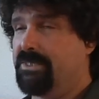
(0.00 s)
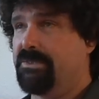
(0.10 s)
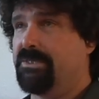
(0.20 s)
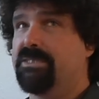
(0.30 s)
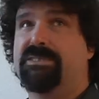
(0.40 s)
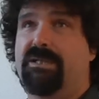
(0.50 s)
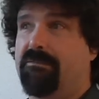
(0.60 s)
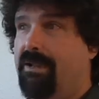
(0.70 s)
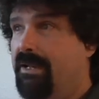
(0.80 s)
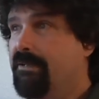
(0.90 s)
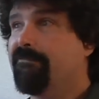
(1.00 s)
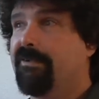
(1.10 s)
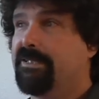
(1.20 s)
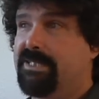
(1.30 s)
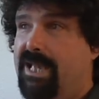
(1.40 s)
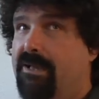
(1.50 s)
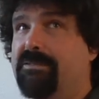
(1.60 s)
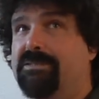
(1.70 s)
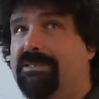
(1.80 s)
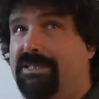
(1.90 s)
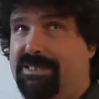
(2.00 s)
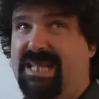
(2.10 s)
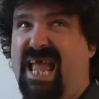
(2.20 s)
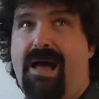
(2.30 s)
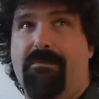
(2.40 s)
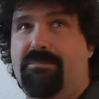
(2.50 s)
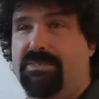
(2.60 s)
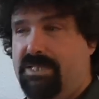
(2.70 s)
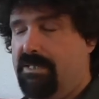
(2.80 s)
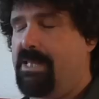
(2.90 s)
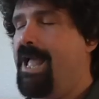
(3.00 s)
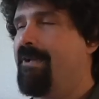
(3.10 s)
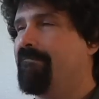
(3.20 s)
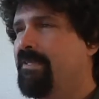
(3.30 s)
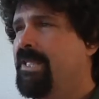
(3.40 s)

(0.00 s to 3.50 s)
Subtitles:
You sit around your friend's house and you listen to the albums and you laugh.